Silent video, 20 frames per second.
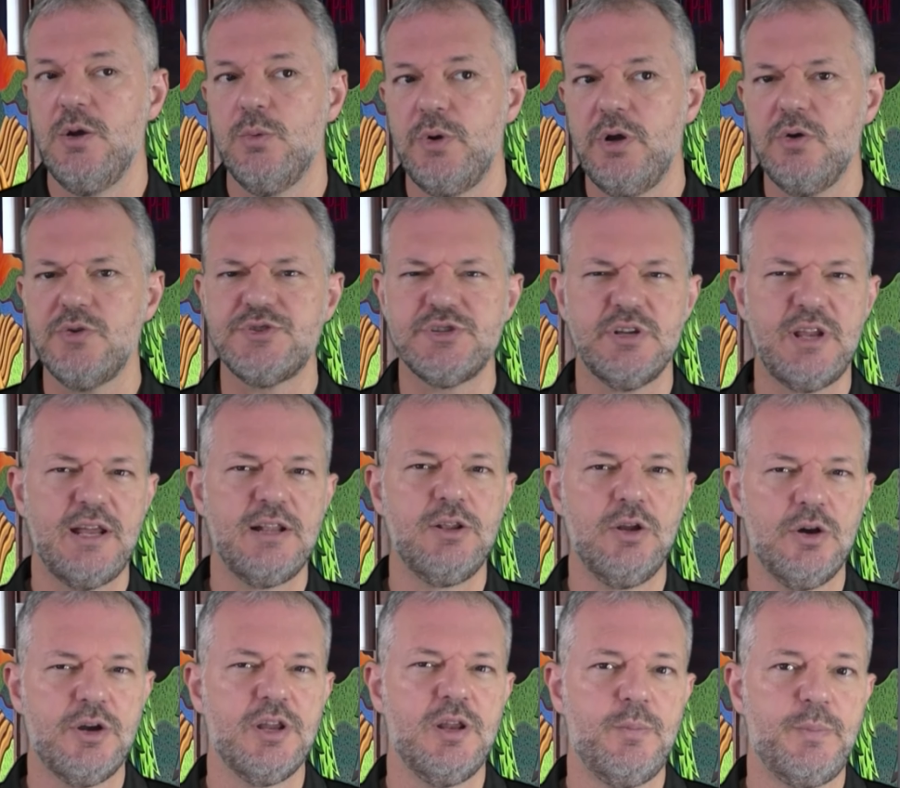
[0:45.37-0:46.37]
We also then
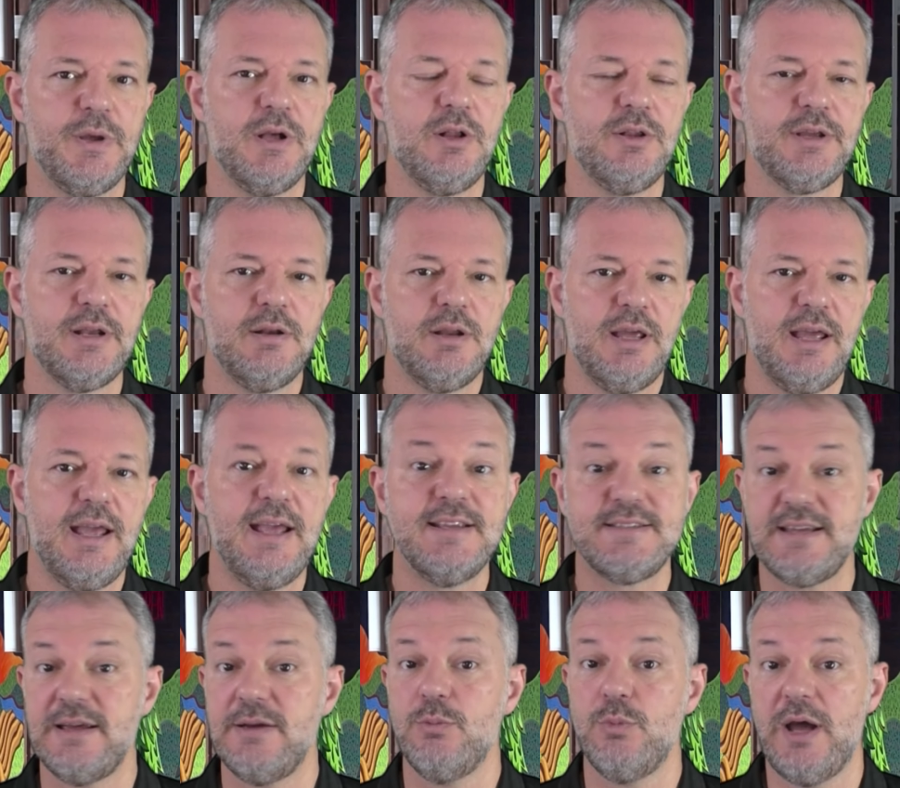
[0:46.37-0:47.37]
look at the building.
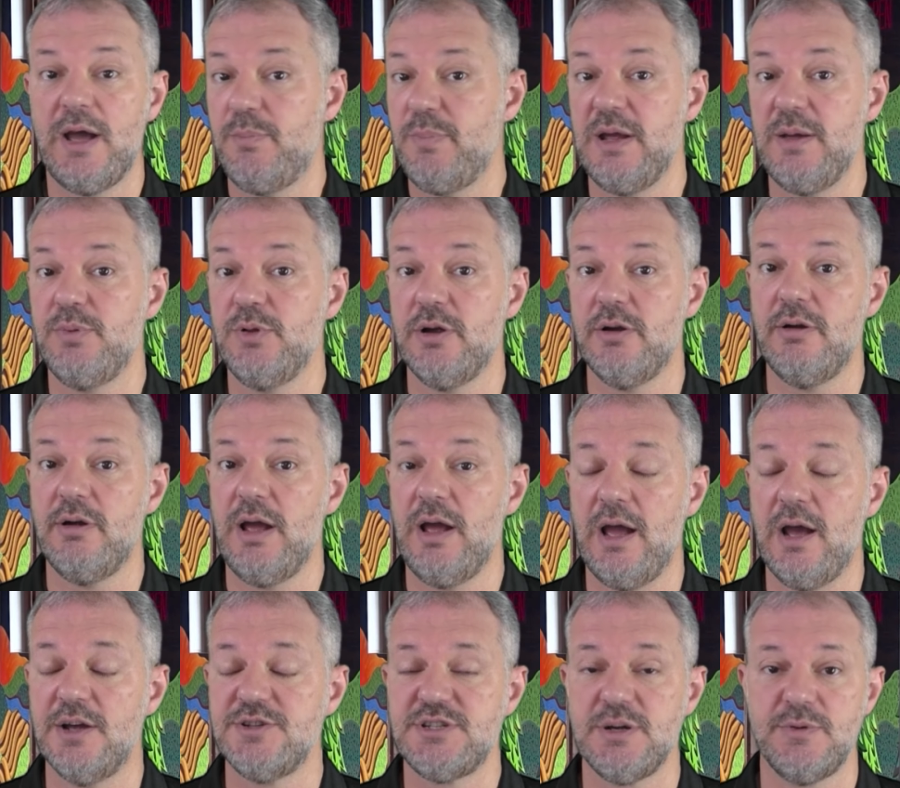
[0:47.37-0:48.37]
Is it where people
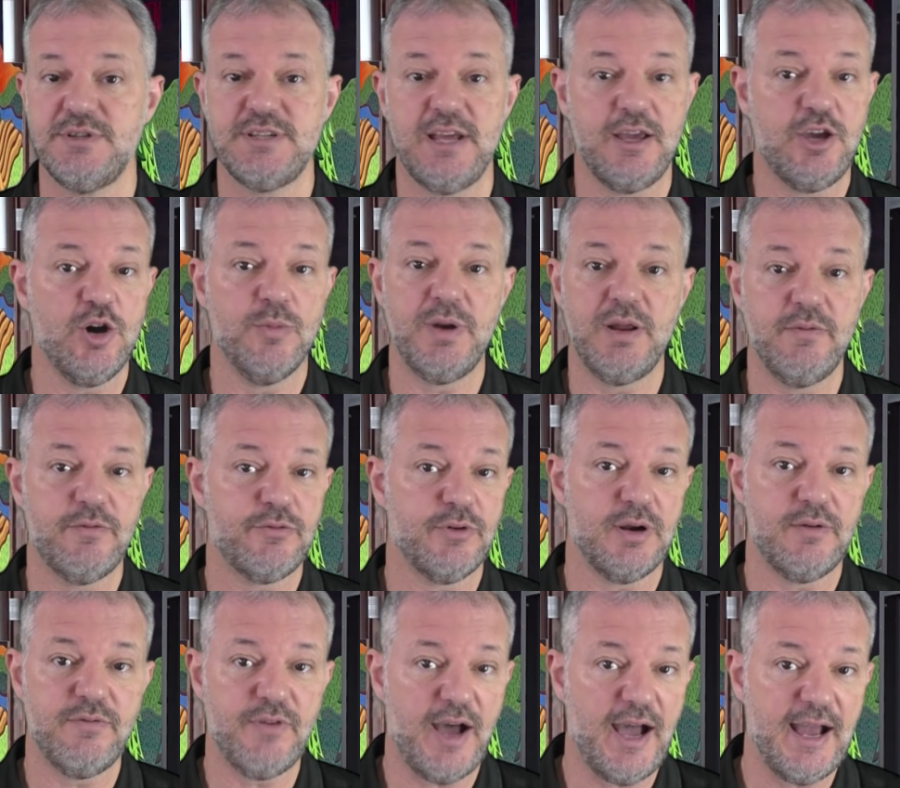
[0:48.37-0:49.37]
are, shall we say, coming in for
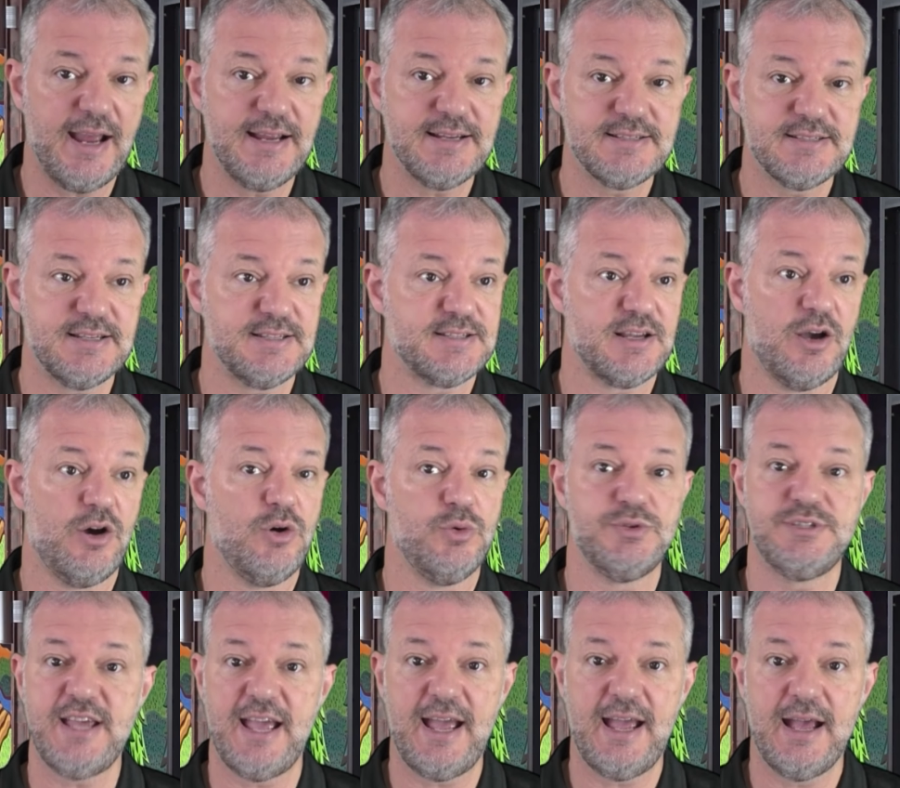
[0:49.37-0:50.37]
advice? Is it a
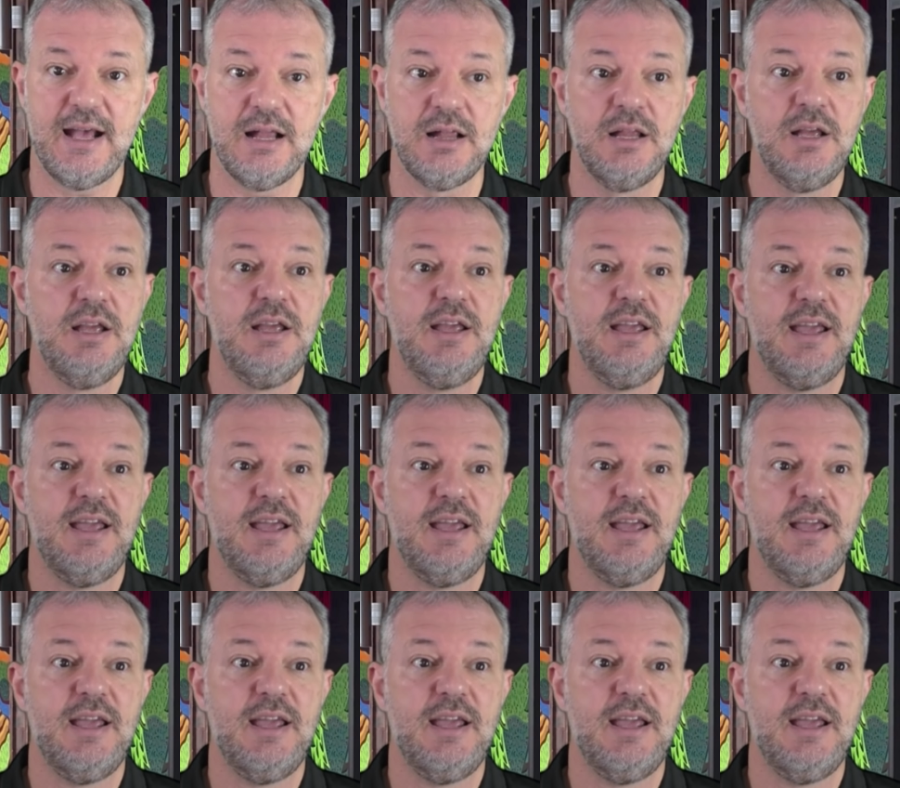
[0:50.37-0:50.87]
hotel?